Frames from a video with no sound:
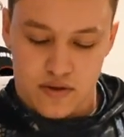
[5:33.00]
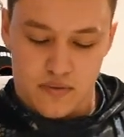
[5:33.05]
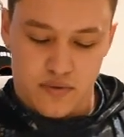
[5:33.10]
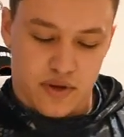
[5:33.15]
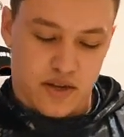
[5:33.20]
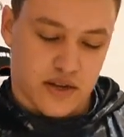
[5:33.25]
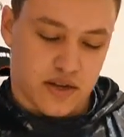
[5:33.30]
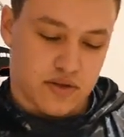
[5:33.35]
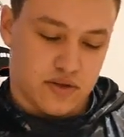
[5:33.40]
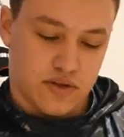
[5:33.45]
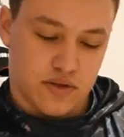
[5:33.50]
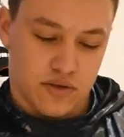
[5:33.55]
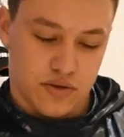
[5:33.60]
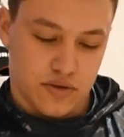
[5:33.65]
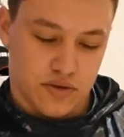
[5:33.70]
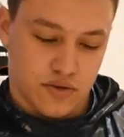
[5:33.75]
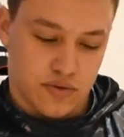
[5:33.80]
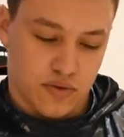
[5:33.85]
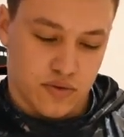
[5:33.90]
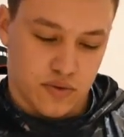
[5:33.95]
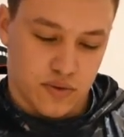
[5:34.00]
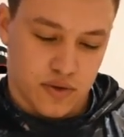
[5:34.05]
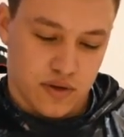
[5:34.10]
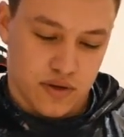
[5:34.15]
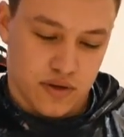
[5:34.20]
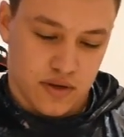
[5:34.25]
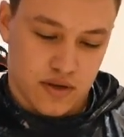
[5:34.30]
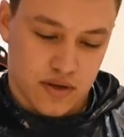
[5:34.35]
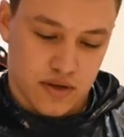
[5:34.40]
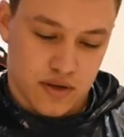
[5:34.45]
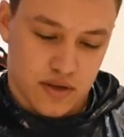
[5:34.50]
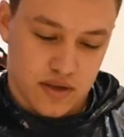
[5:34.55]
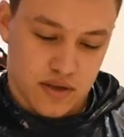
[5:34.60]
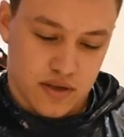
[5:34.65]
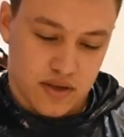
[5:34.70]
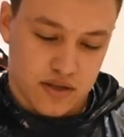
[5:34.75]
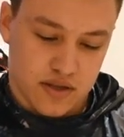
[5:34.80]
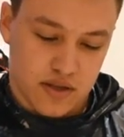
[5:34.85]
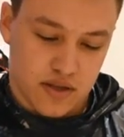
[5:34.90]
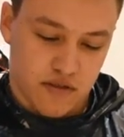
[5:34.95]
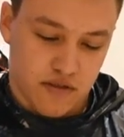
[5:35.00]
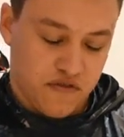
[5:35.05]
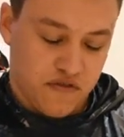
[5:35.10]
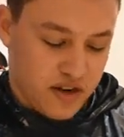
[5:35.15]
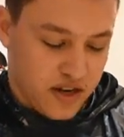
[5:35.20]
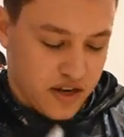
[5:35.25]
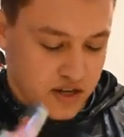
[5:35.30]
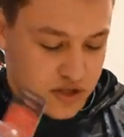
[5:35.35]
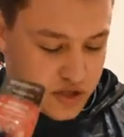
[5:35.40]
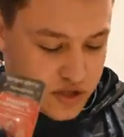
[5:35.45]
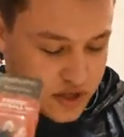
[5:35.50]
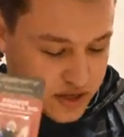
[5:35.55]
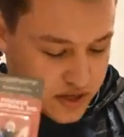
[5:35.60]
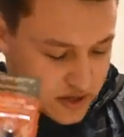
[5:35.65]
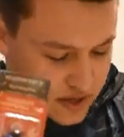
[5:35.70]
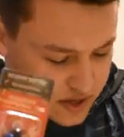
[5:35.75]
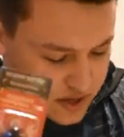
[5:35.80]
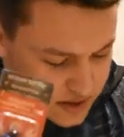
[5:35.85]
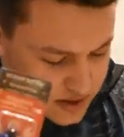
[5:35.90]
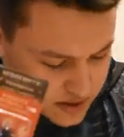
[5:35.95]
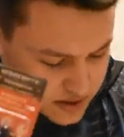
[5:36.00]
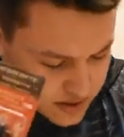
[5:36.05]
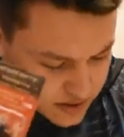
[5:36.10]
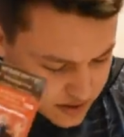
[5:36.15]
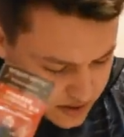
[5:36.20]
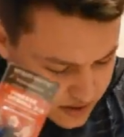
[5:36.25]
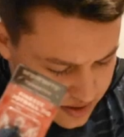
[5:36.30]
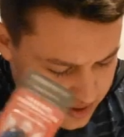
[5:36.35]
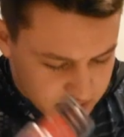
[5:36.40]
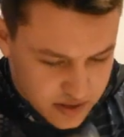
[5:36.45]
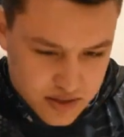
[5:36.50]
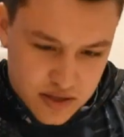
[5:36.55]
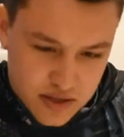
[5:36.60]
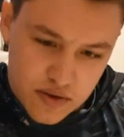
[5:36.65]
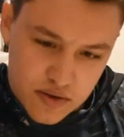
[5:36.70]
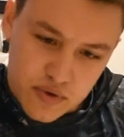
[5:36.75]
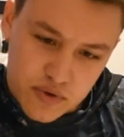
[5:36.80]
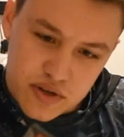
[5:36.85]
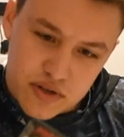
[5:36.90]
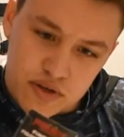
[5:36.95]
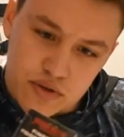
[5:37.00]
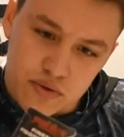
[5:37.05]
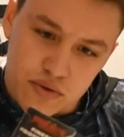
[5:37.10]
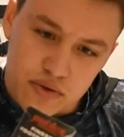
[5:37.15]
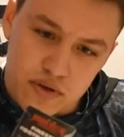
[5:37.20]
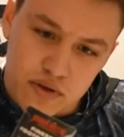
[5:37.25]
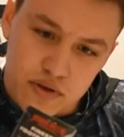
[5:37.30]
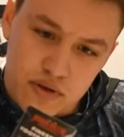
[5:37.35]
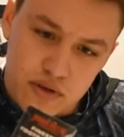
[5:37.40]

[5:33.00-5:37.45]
We'll get into, this is the Finesse Jig. This is the, what is this one?